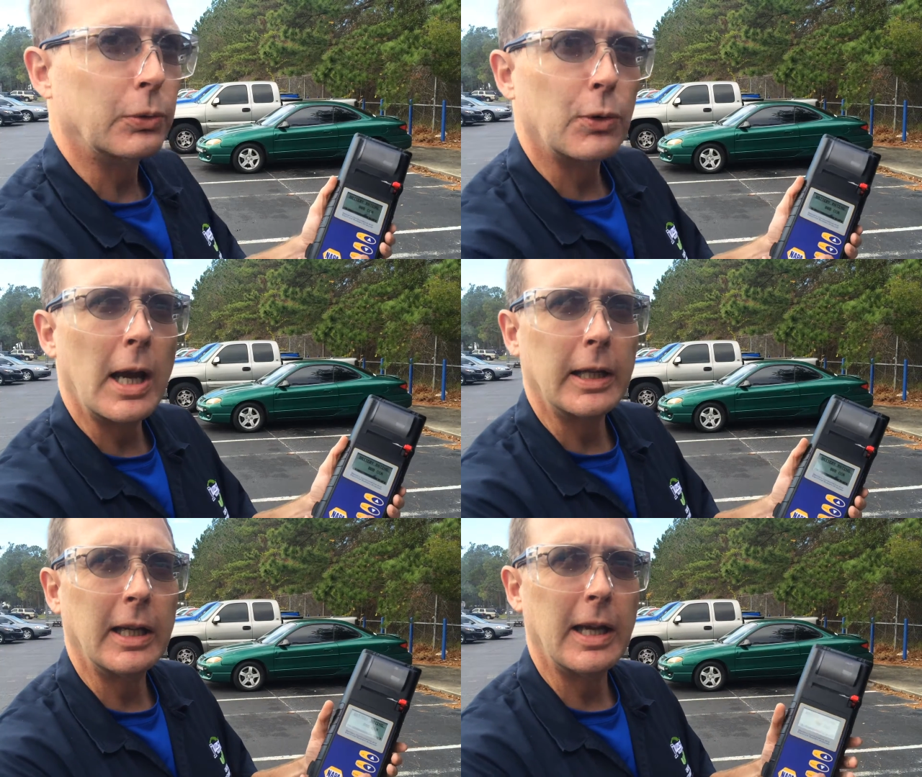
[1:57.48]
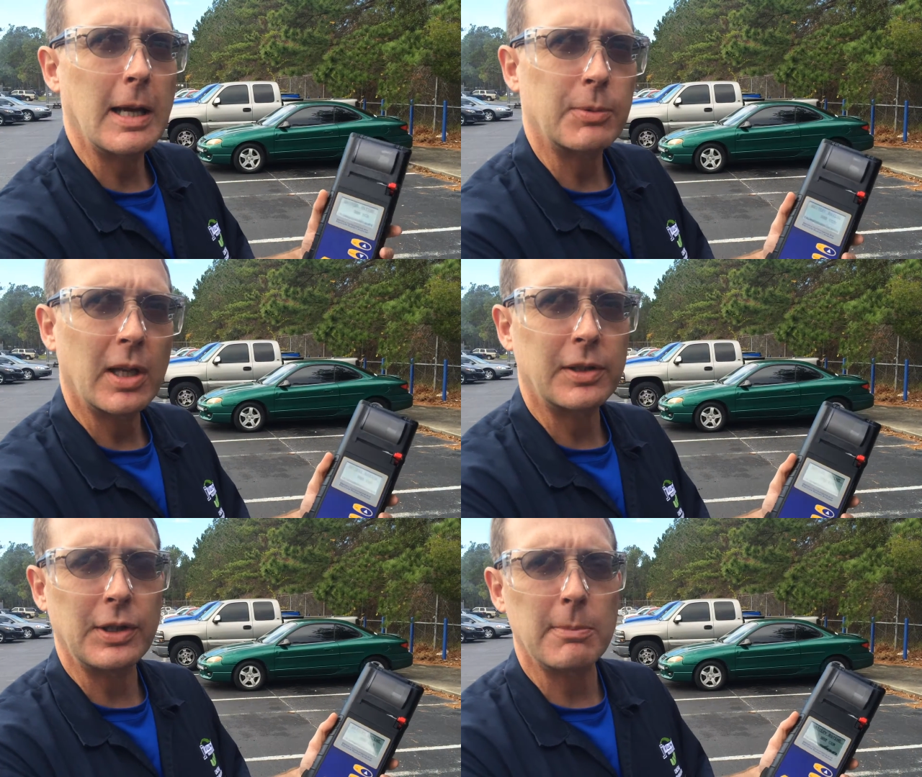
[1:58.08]
called cranking amps.
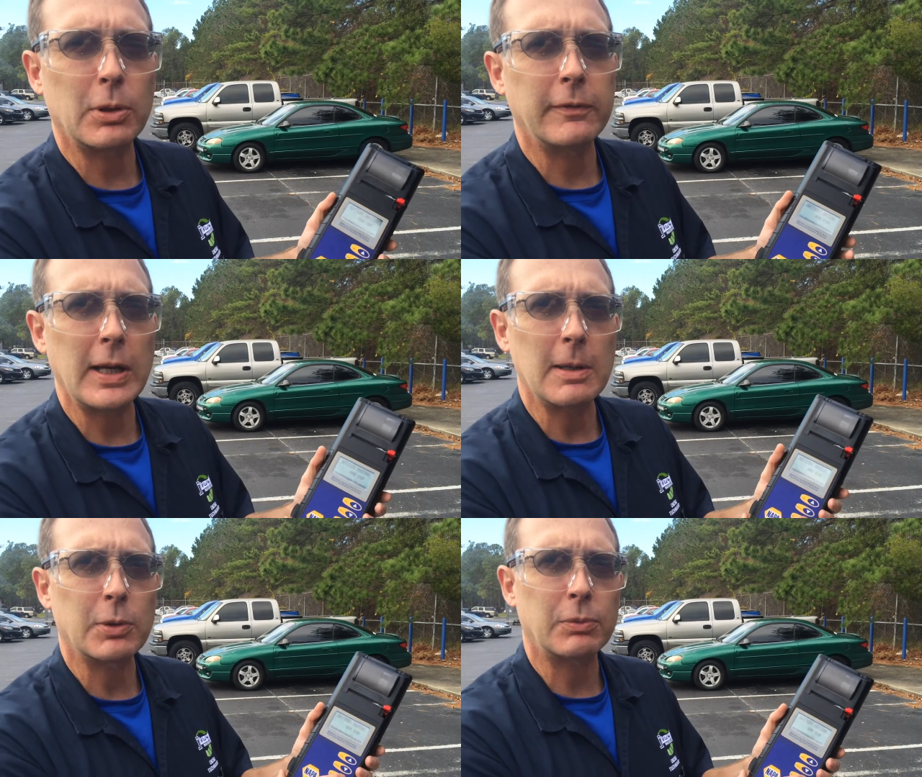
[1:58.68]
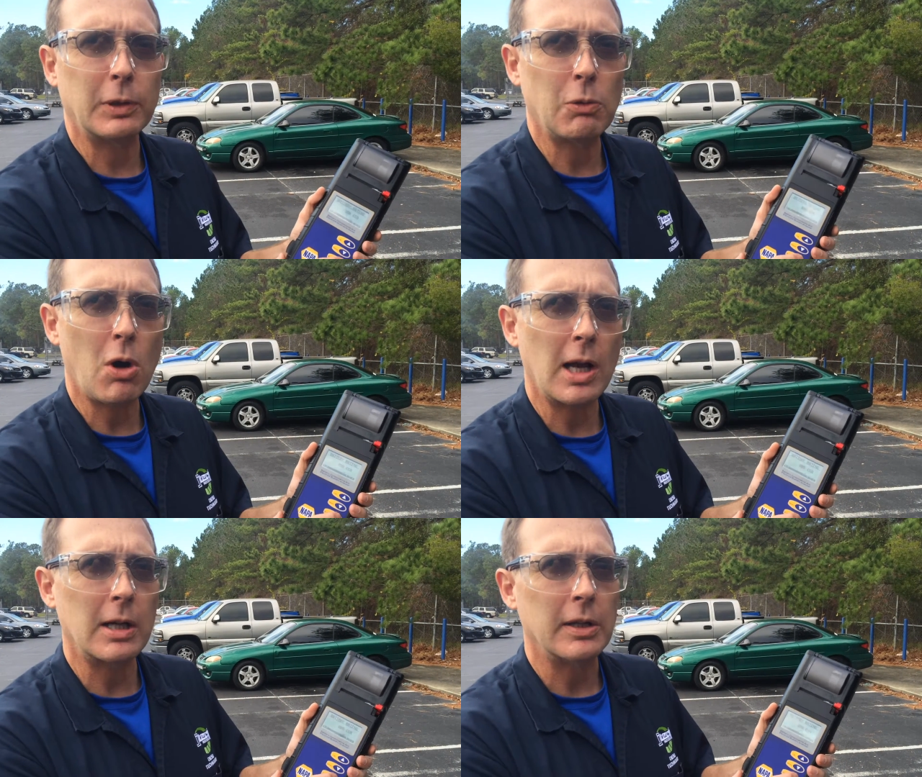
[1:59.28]
That's the number of amps
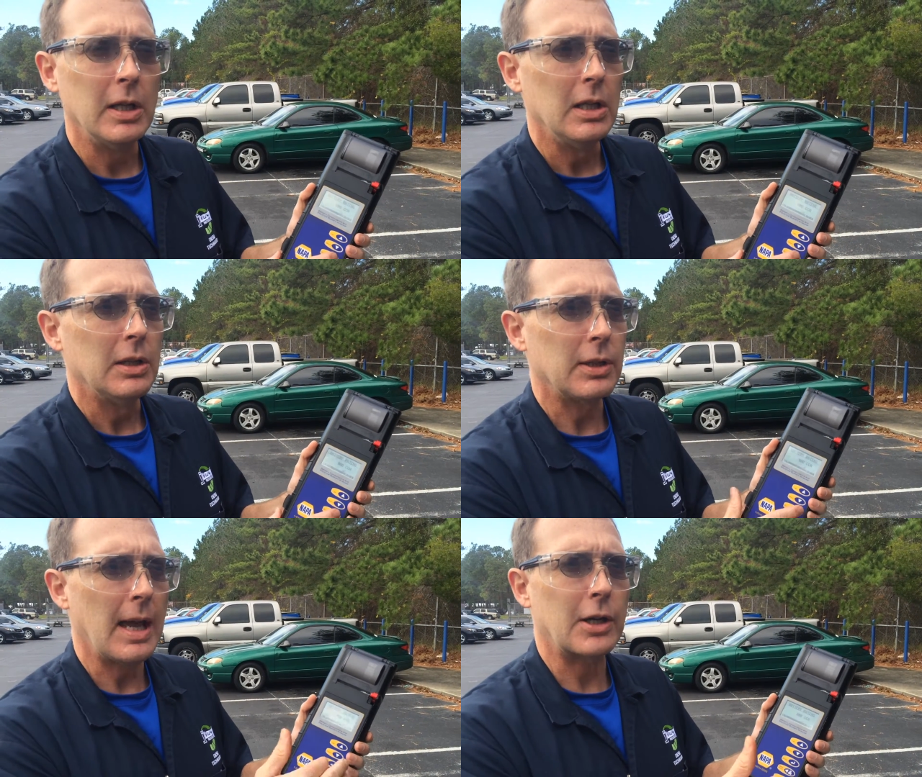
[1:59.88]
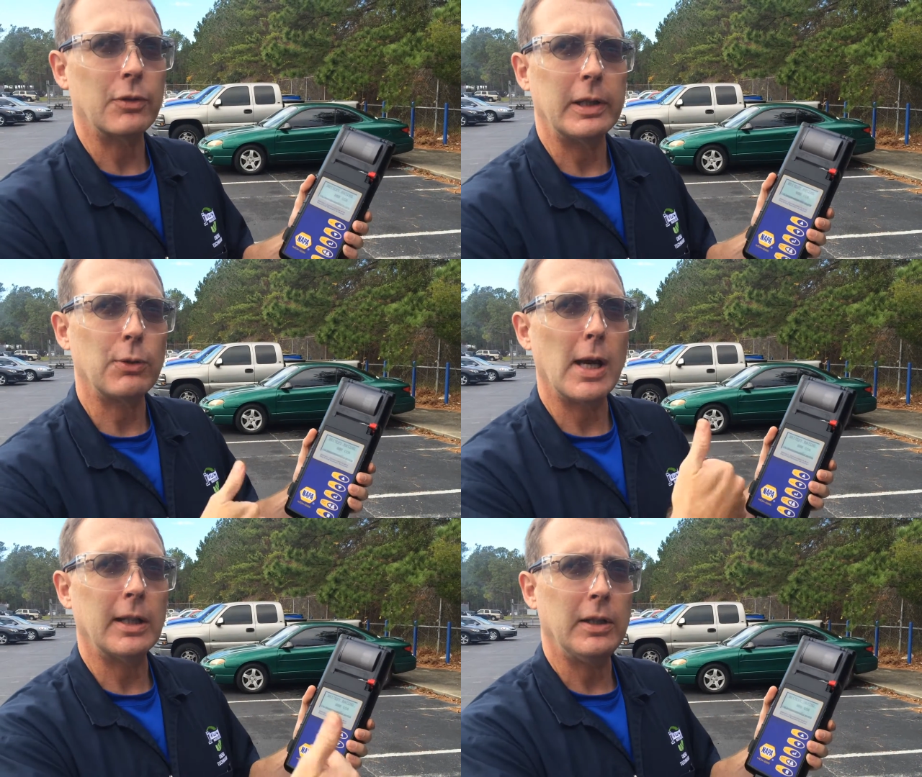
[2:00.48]
required to actually
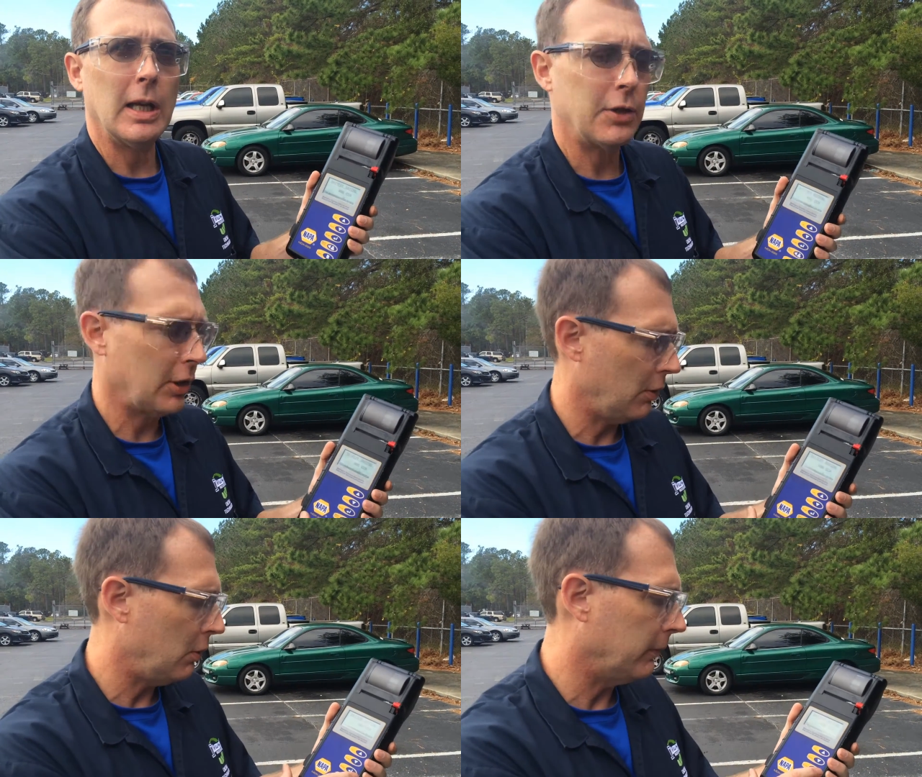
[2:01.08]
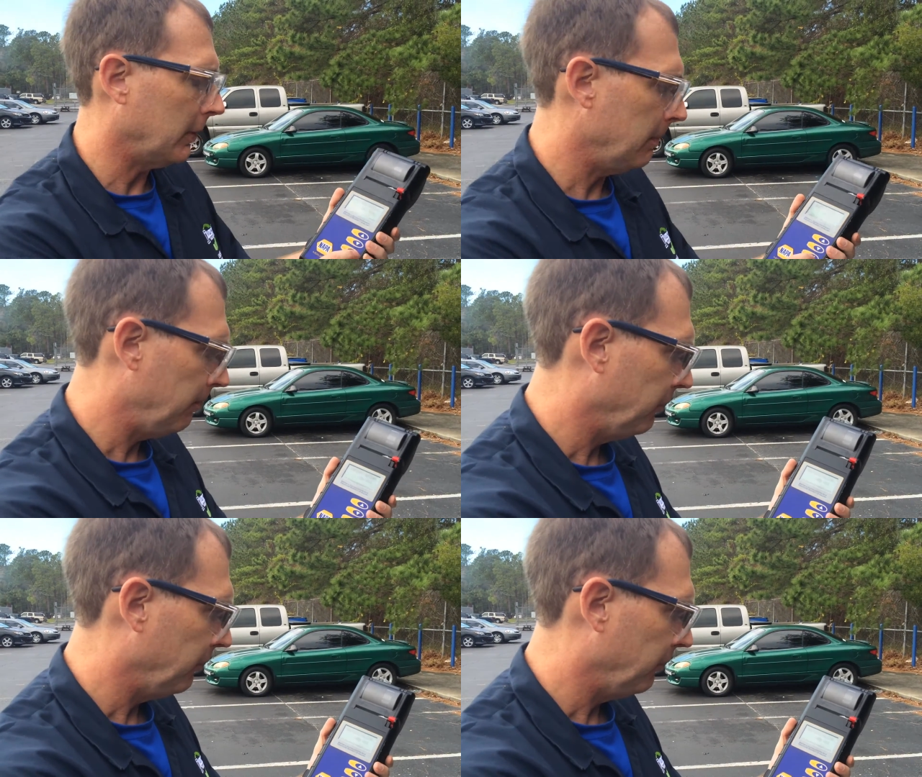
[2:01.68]
crank the engine over.